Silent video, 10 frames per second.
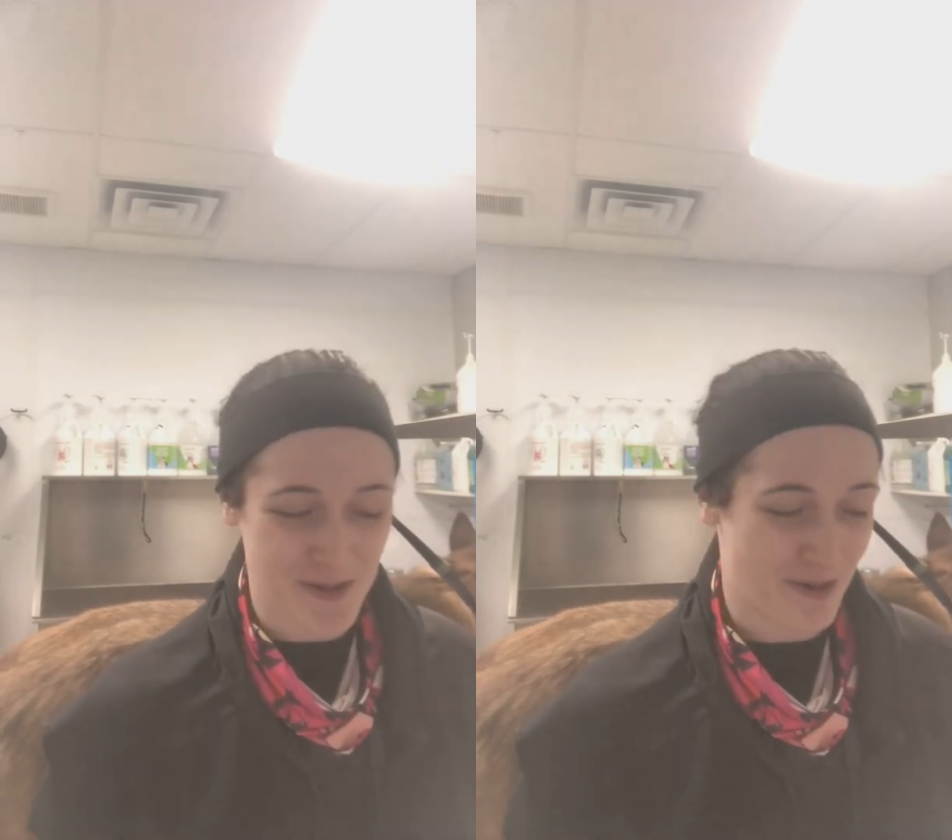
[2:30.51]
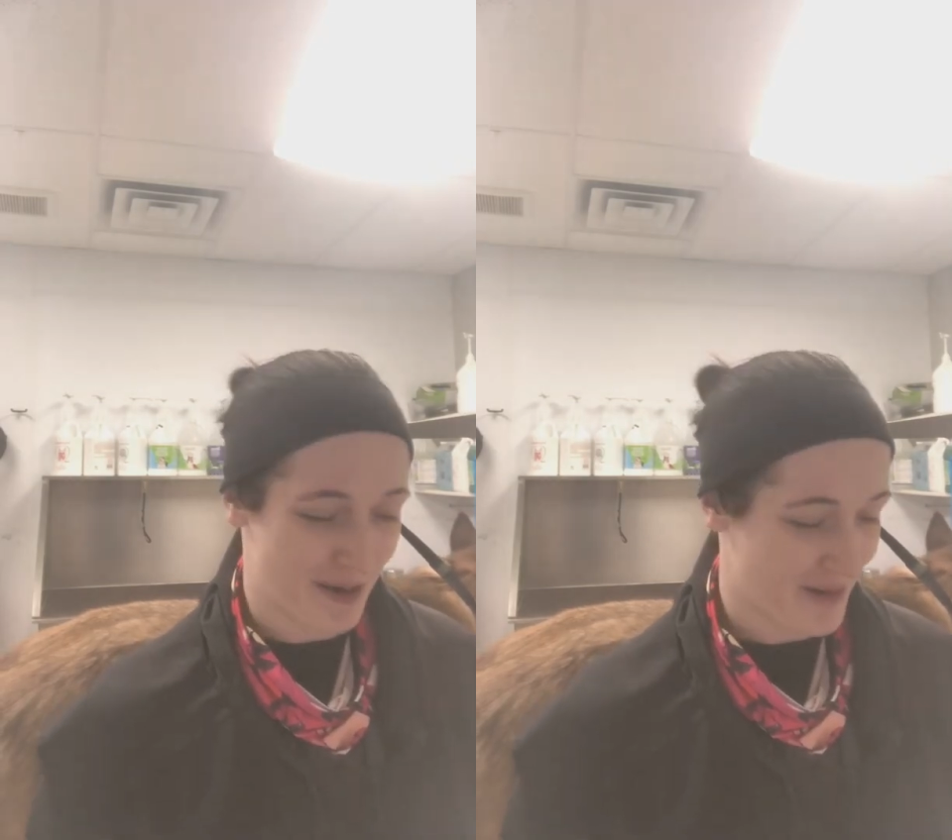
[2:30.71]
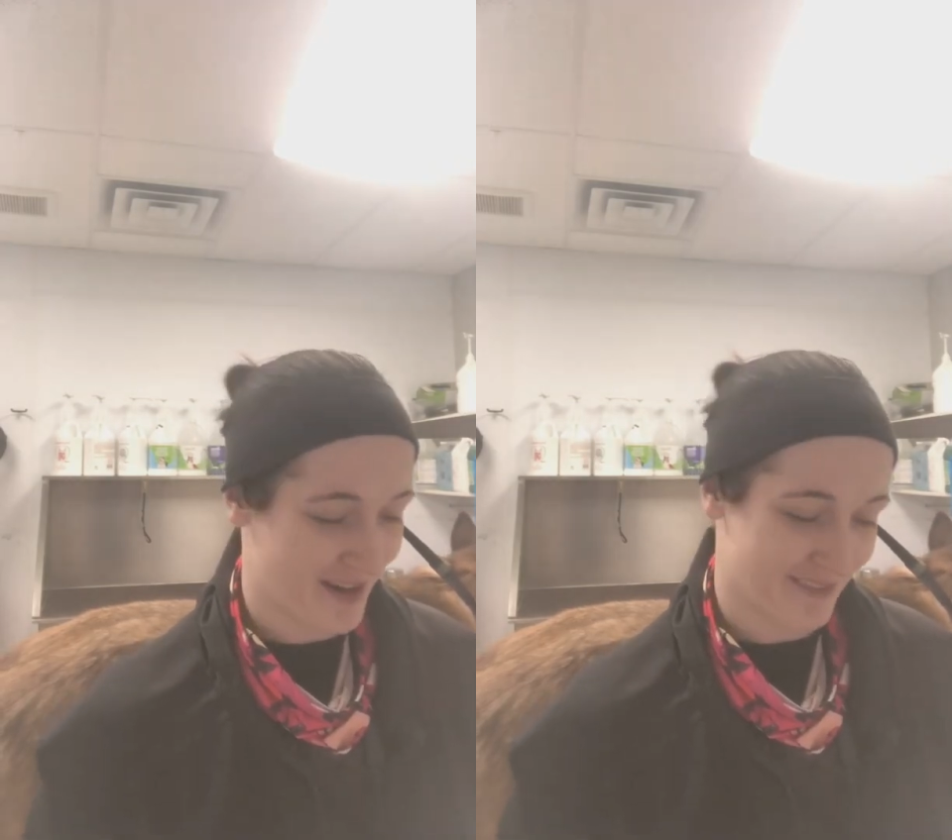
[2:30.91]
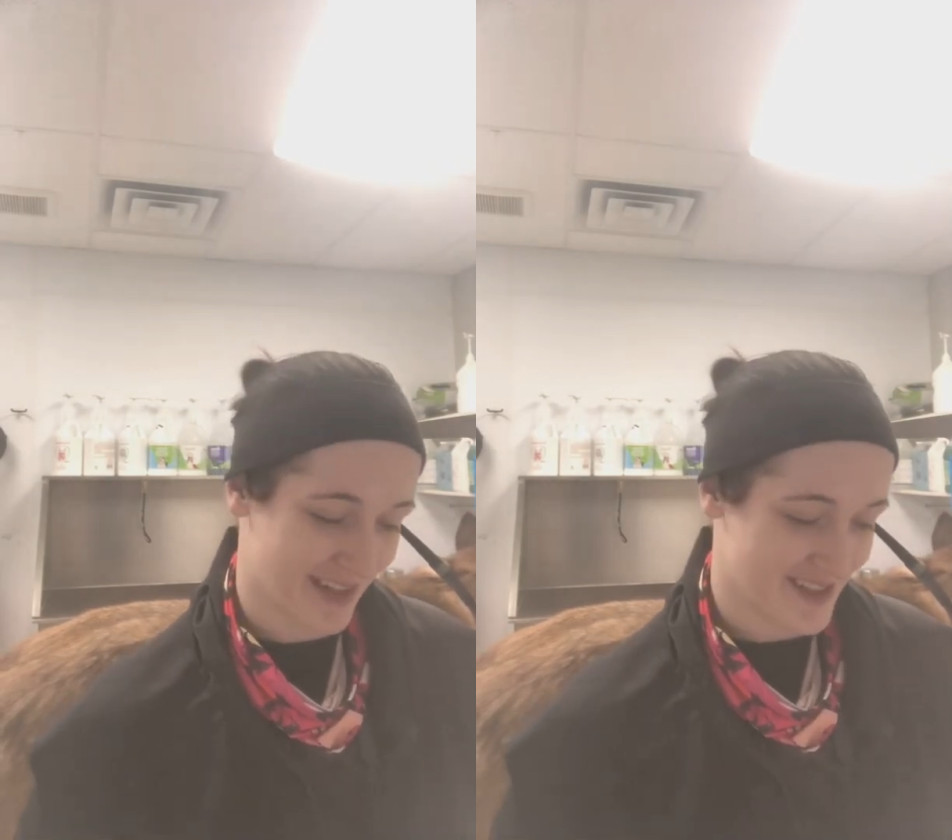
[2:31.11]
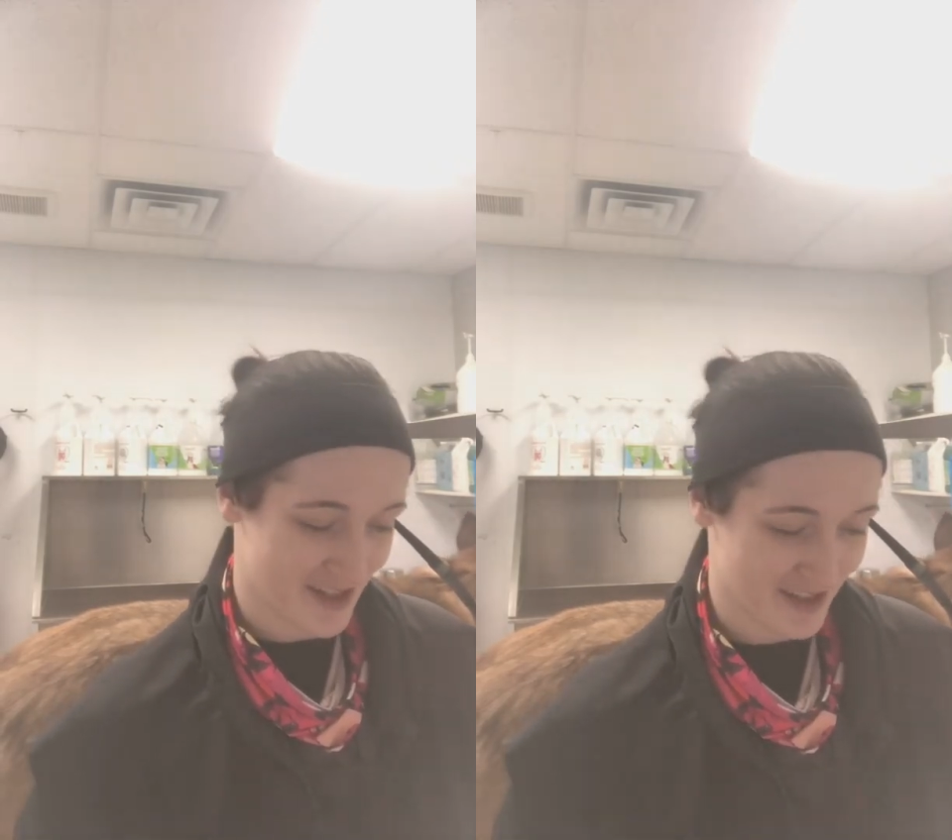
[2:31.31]
so I'm not even
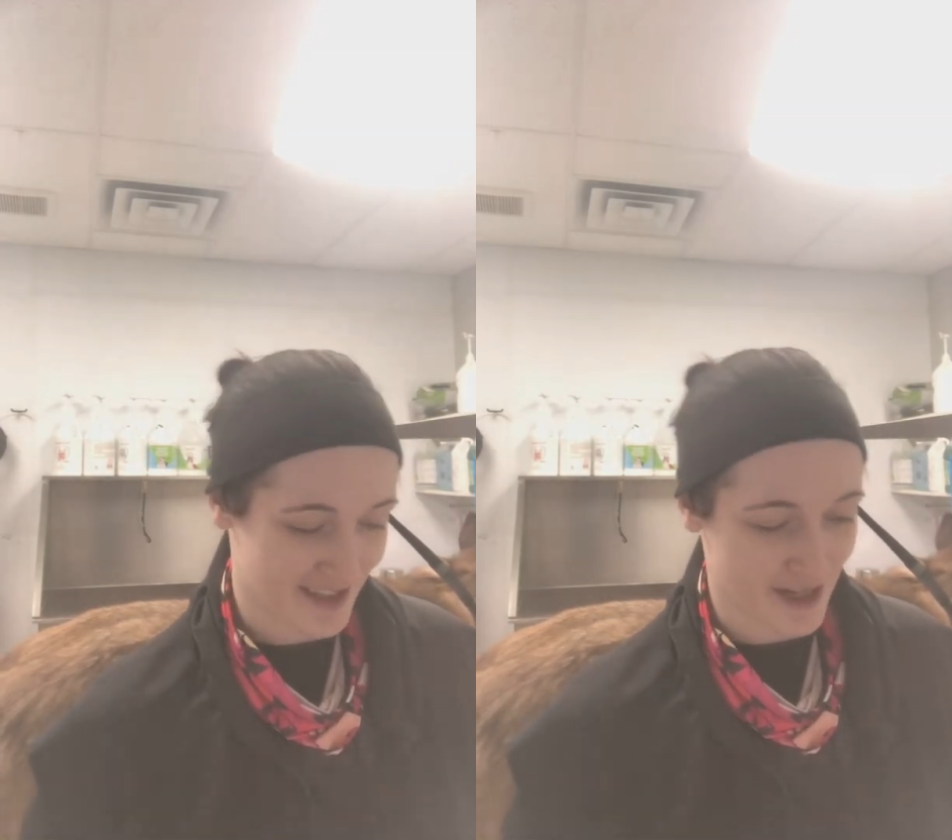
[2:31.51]
going to start